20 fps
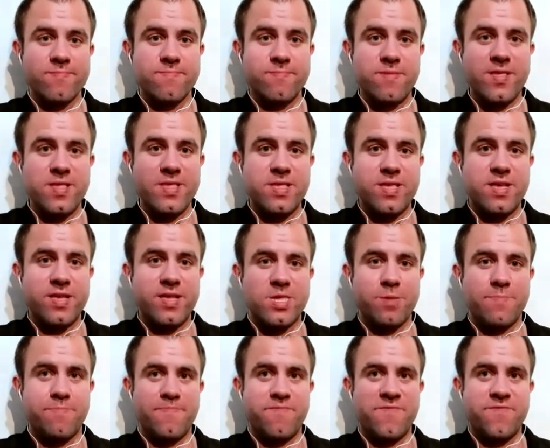
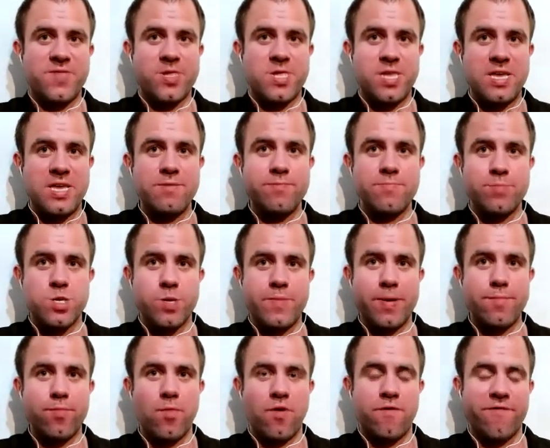It seems a bit
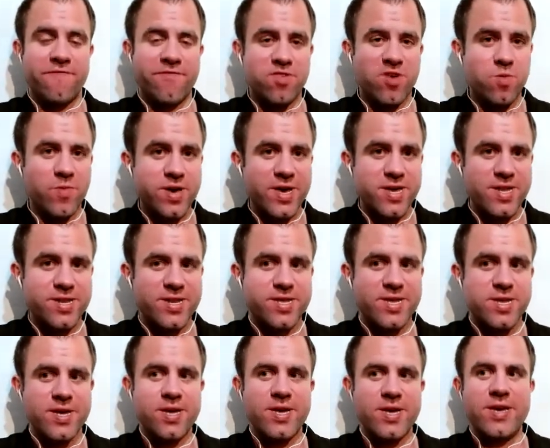more fluid,
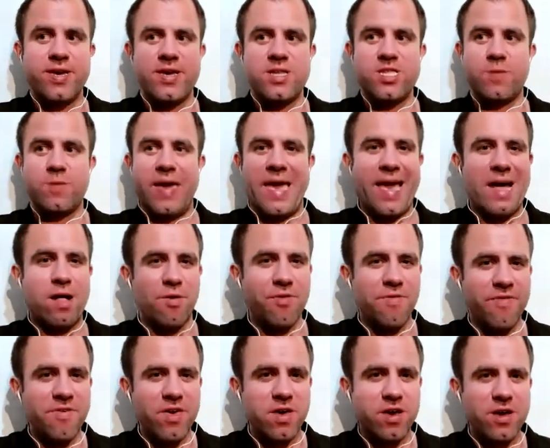it's a bit
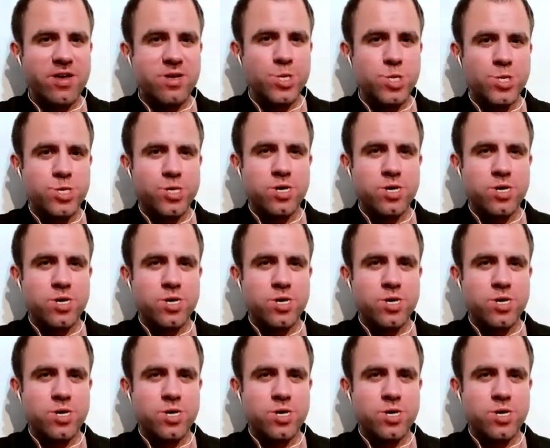healthier because